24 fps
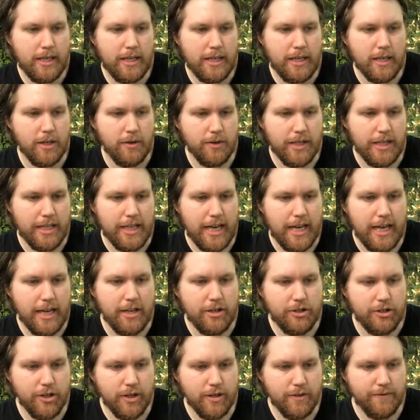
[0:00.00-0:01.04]
you know, in the
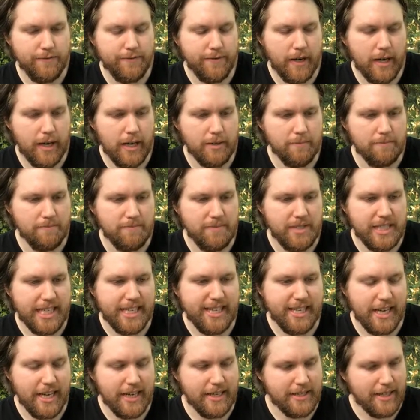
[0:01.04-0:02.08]
age of
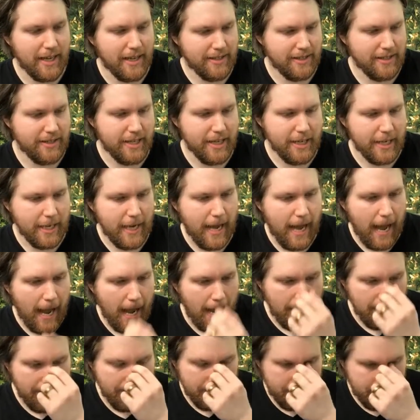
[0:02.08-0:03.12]
DNA testing
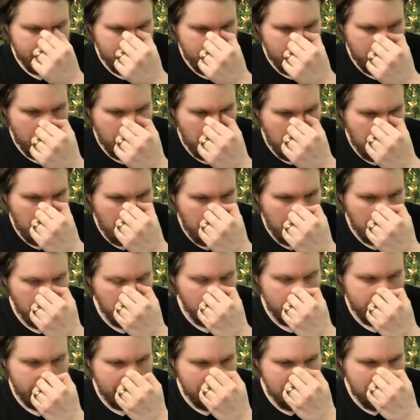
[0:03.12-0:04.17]
and
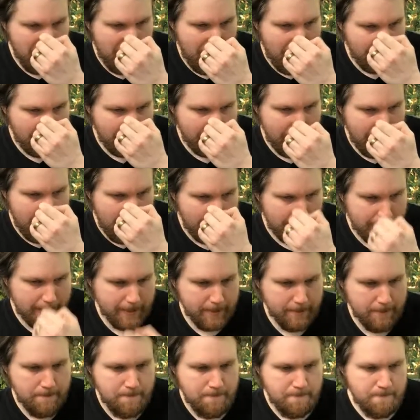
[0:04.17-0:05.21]
looking back at